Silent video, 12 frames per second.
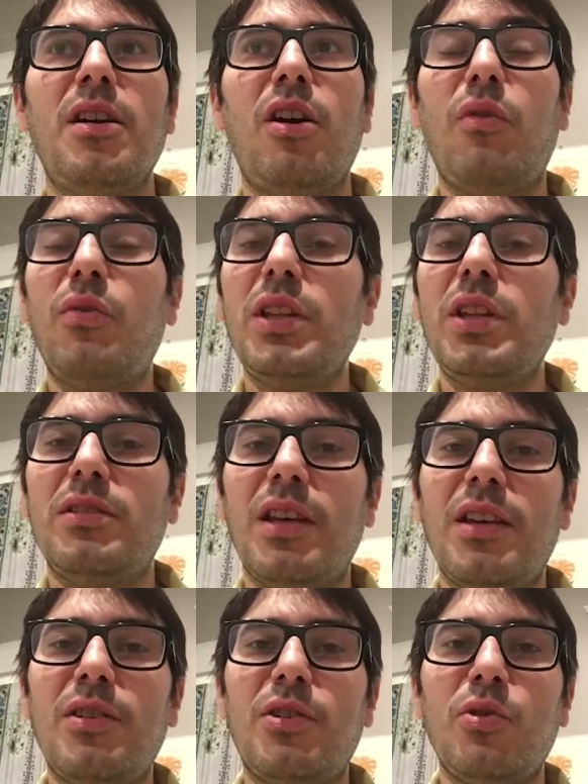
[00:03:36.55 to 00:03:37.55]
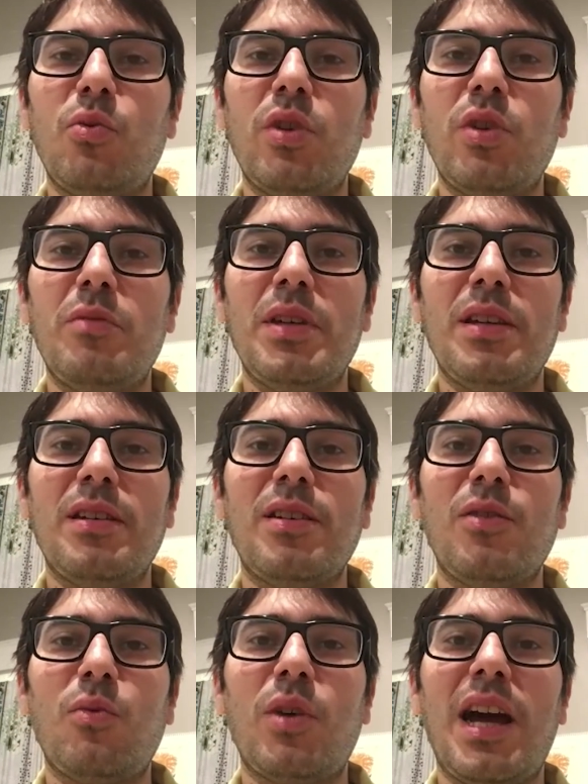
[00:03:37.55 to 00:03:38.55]
hopefully take you with me
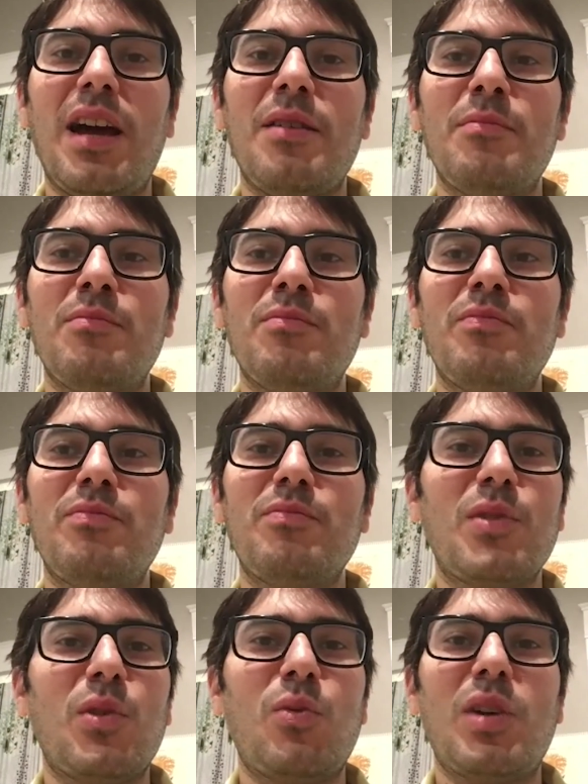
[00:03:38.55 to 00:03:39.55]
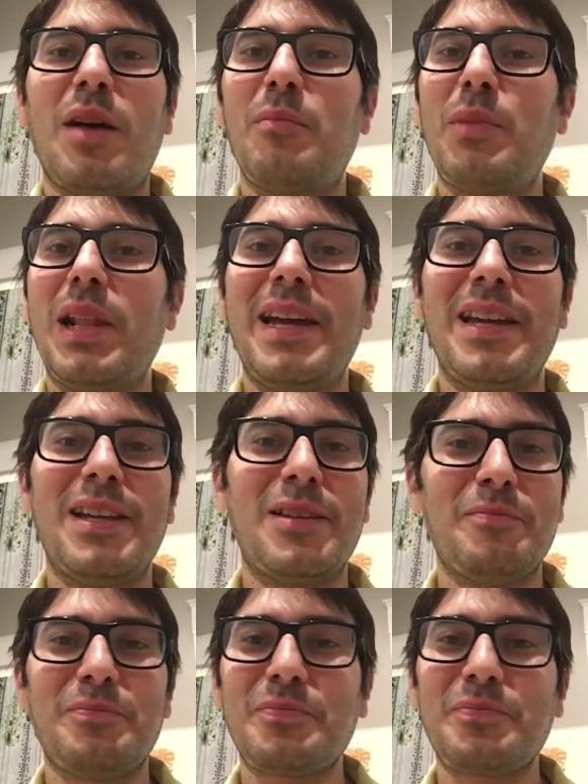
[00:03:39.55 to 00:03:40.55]
when I'm playing.